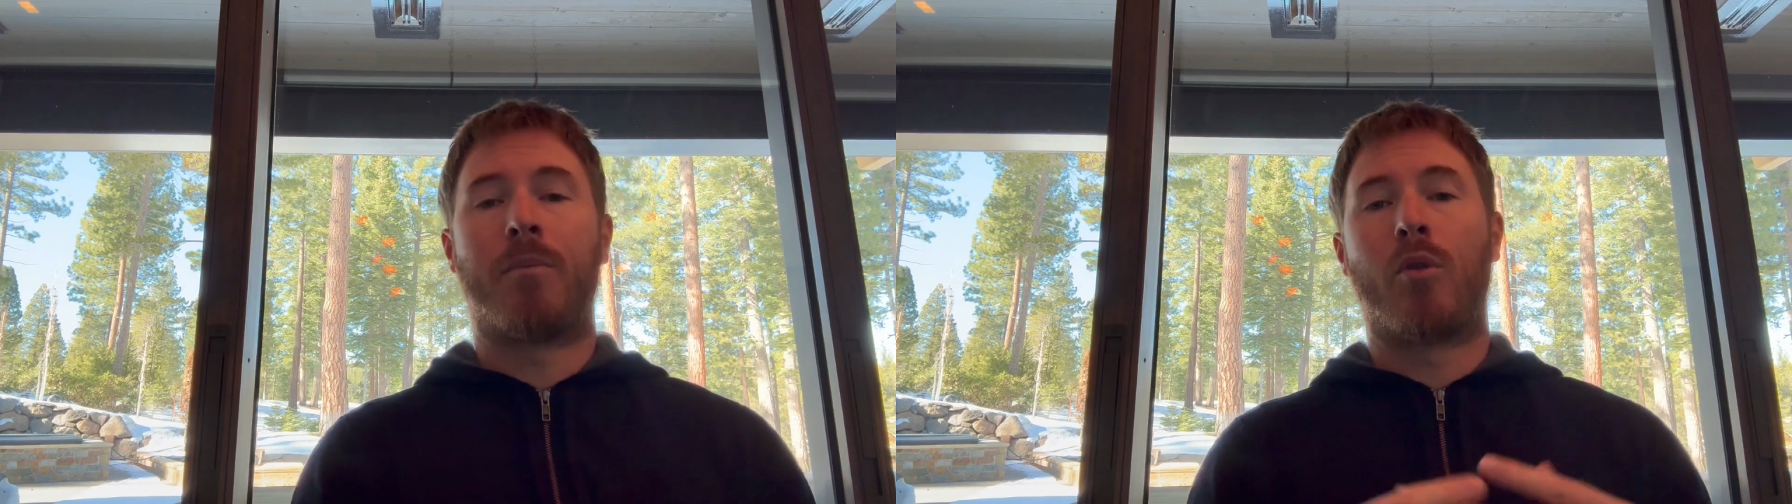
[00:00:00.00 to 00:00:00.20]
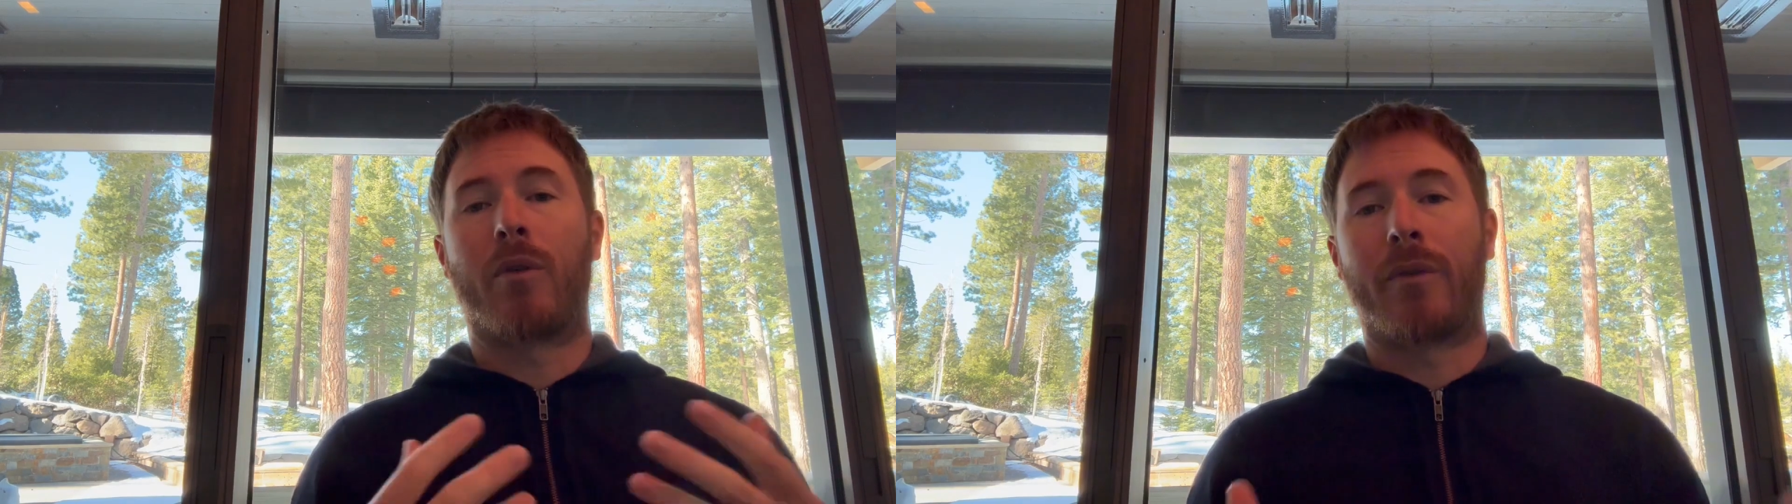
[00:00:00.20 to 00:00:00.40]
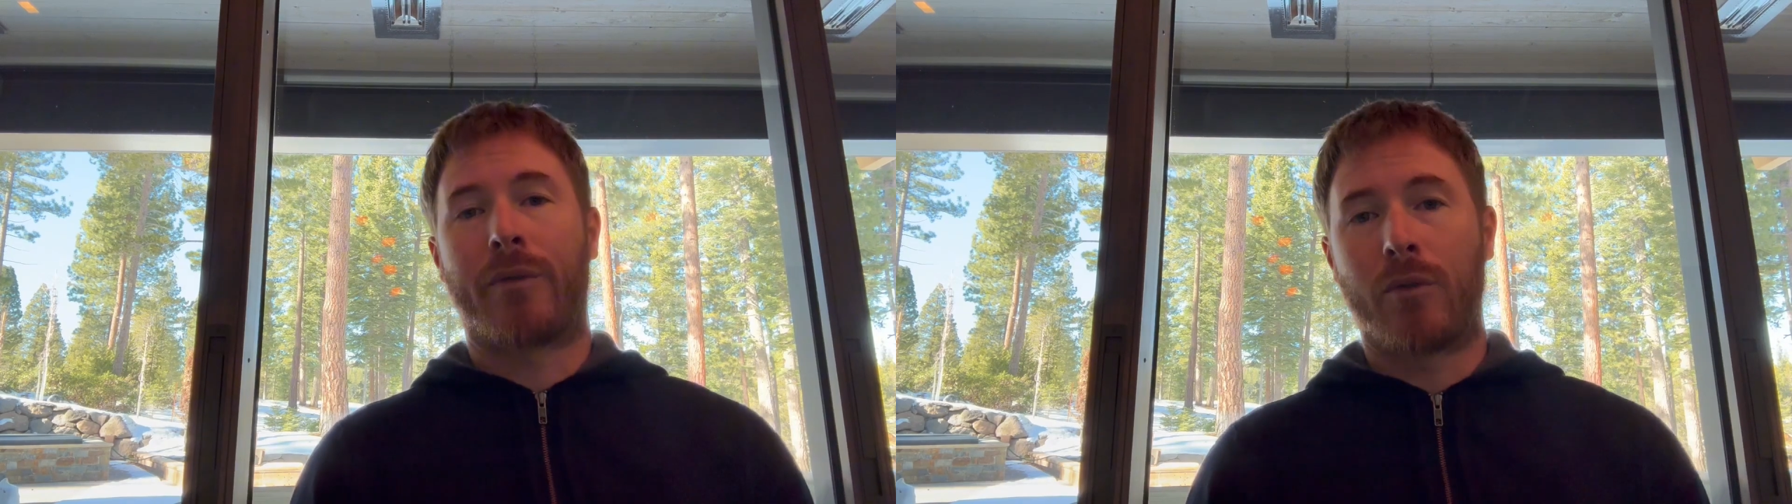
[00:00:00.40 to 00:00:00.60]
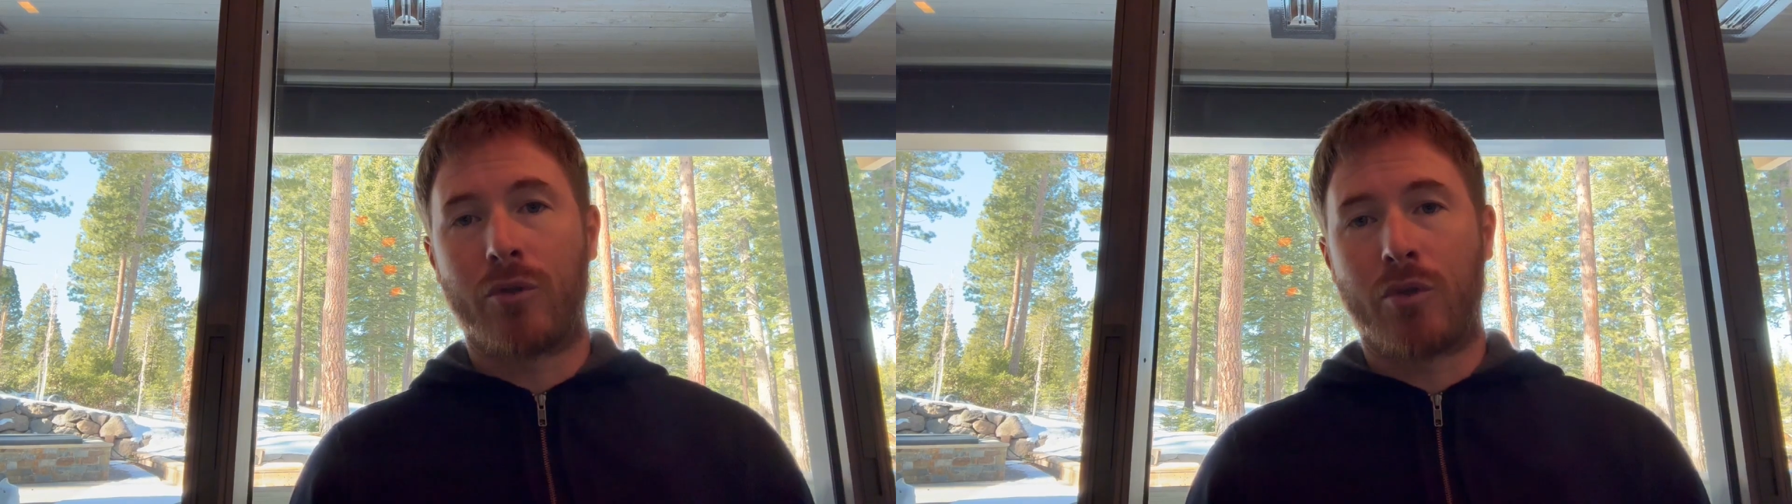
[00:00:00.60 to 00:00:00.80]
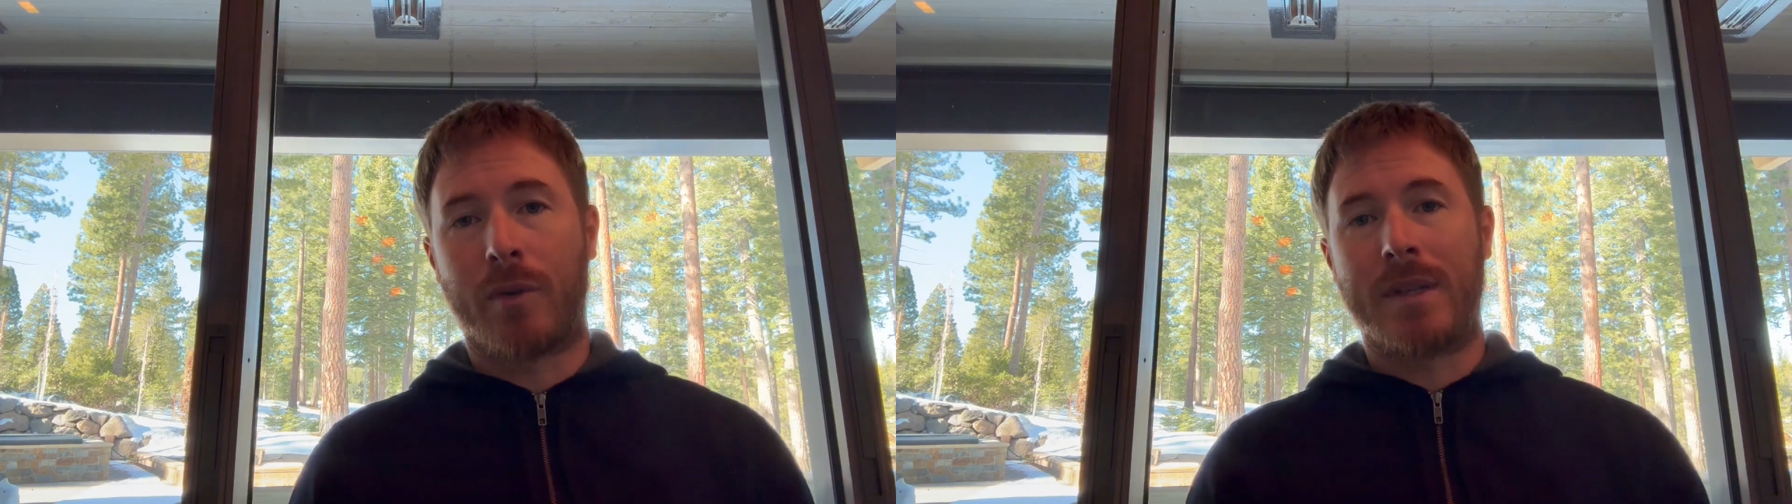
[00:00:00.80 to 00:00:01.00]
poorer food
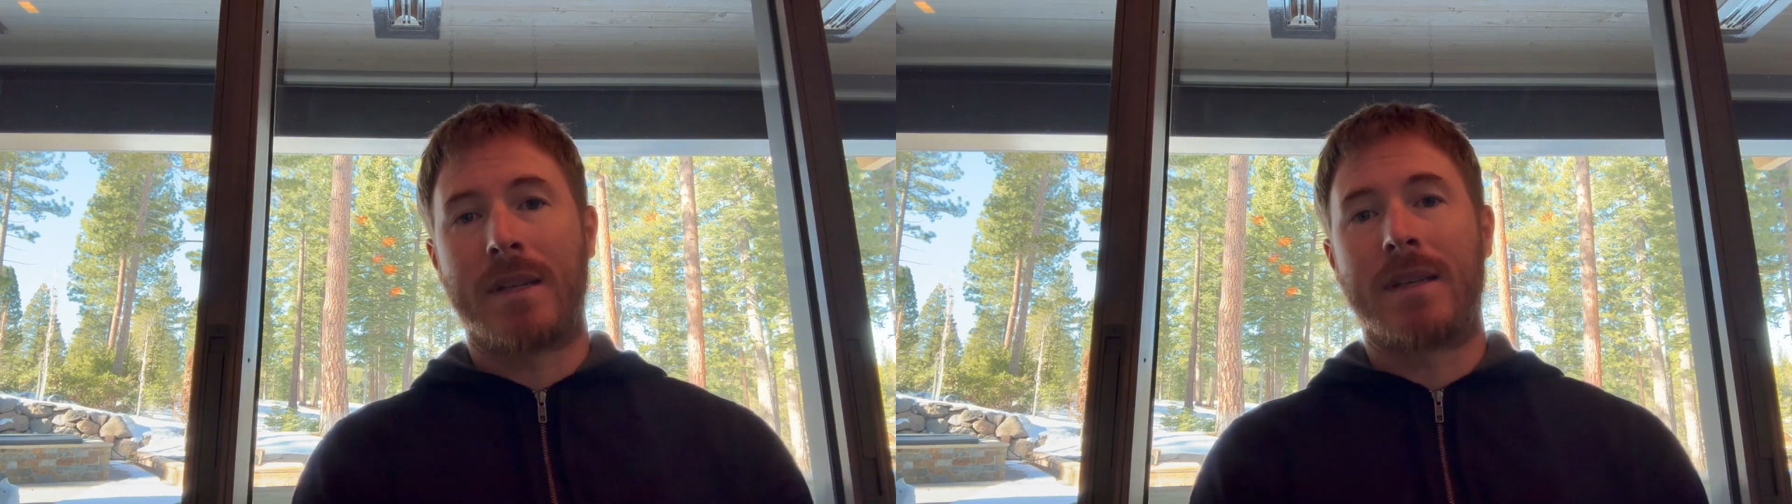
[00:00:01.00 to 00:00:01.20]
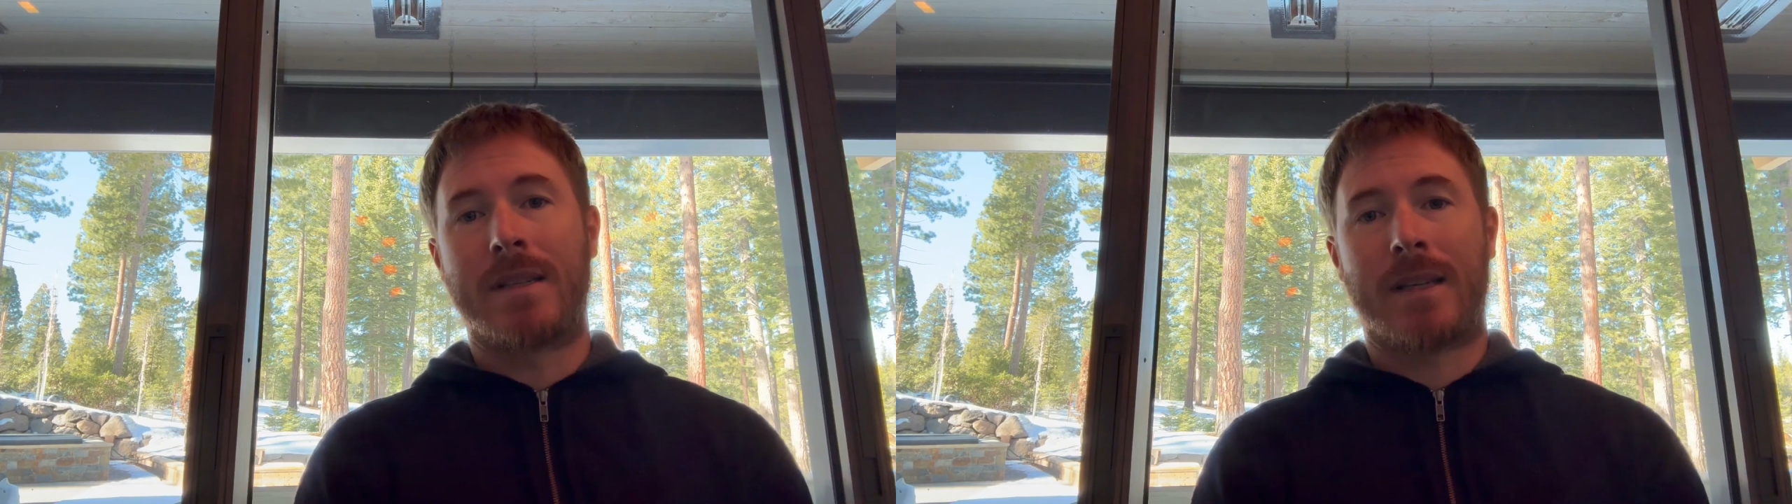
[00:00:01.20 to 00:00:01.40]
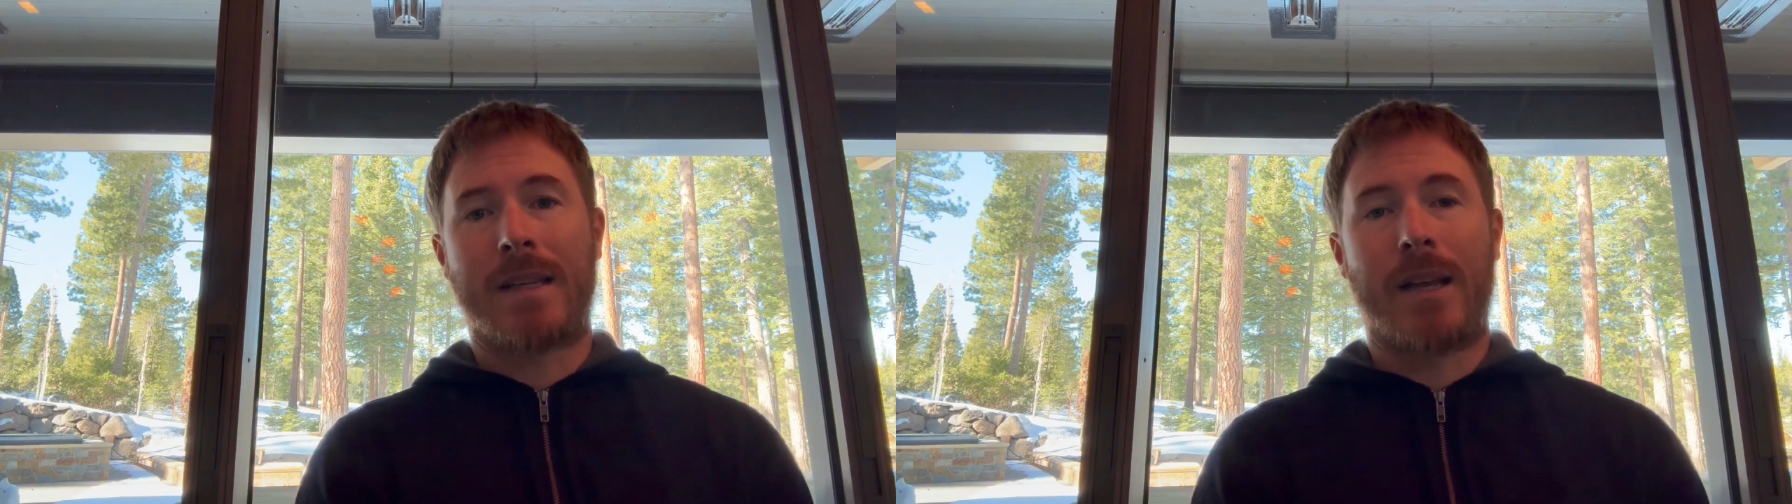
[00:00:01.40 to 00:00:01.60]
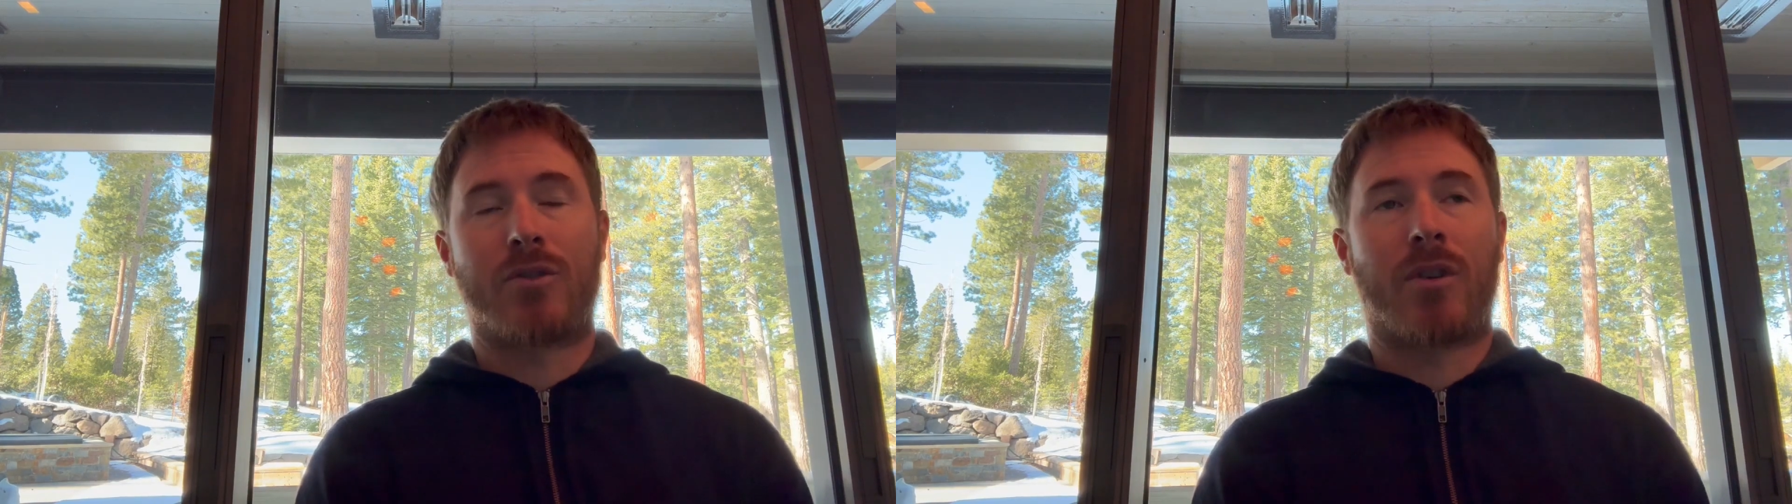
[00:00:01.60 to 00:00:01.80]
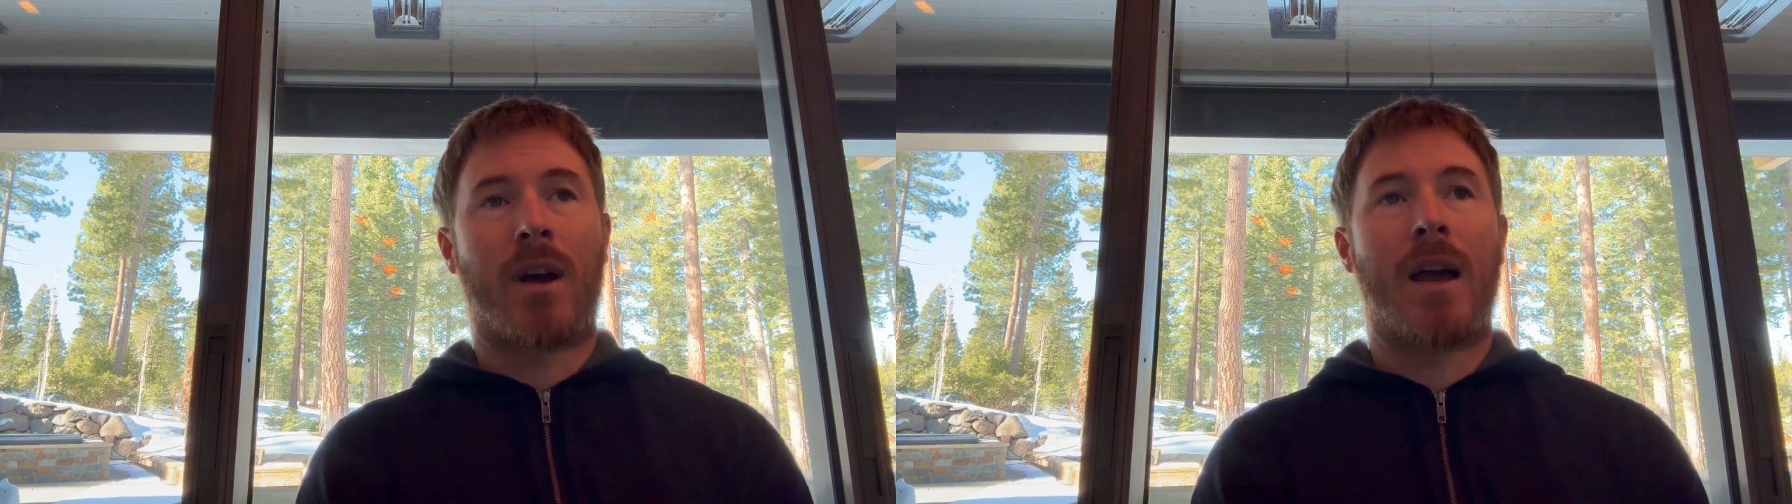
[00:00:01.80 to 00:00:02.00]
choices,
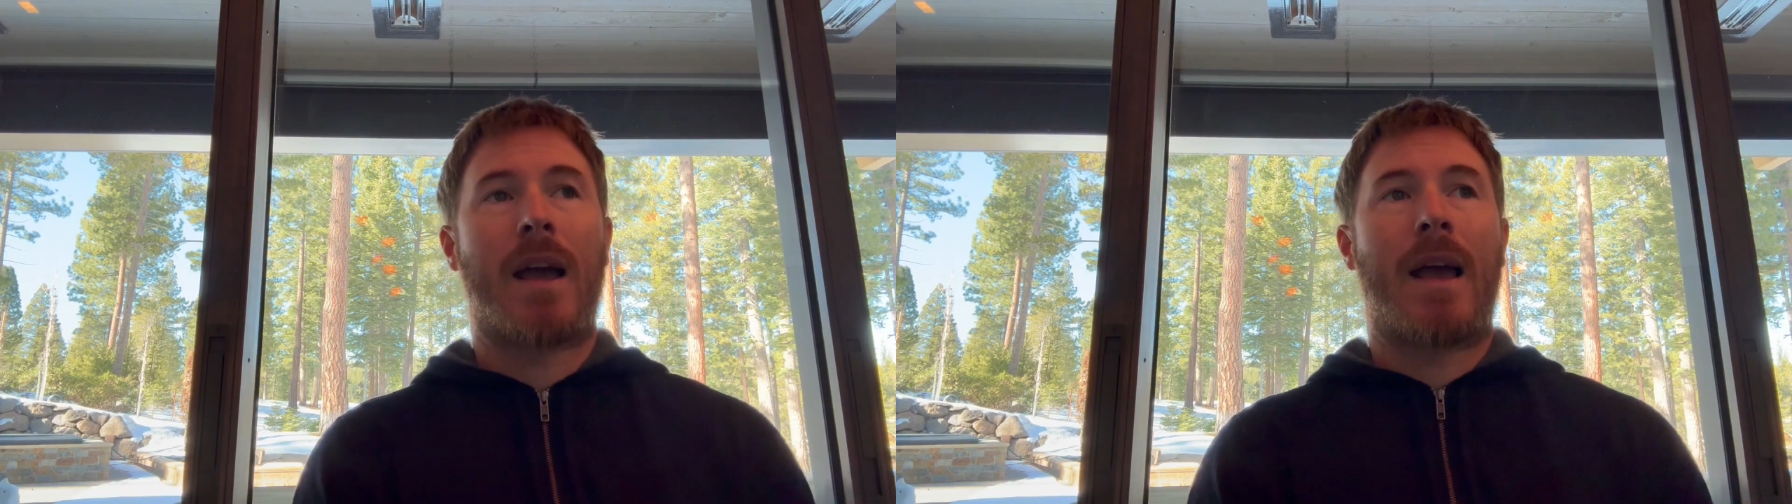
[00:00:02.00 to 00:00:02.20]
etc.